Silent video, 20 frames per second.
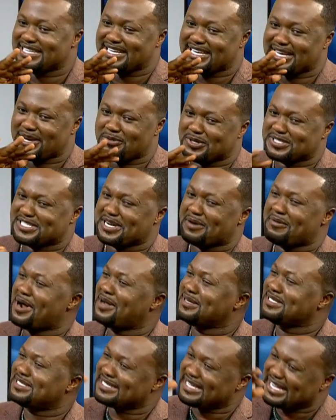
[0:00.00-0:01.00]
was
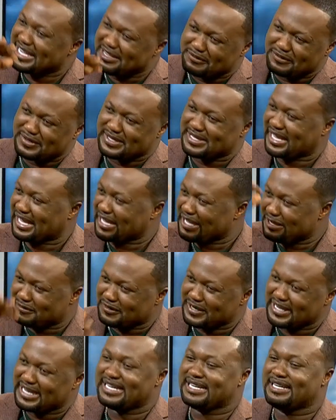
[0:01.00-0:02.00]
around the
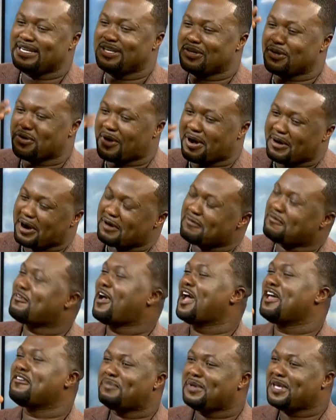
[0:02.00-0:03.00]
evening, you know, around
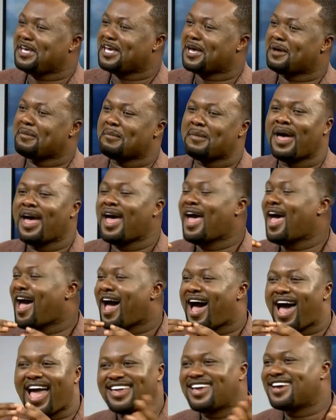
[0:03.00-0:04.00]
5 p.m.,
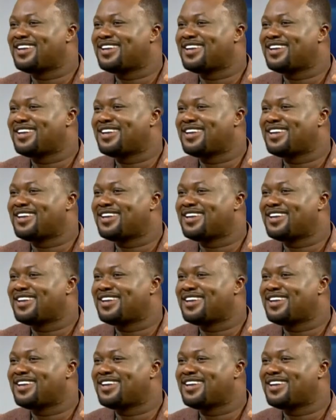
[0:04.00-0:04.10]
I get